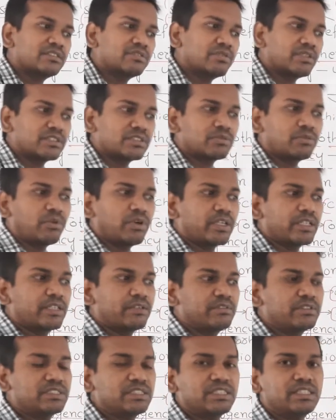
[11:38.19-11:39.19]
first what they
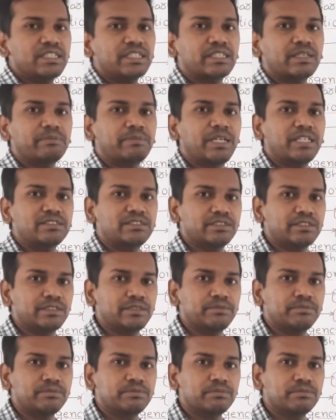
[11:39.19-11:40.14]
will see, the capacity.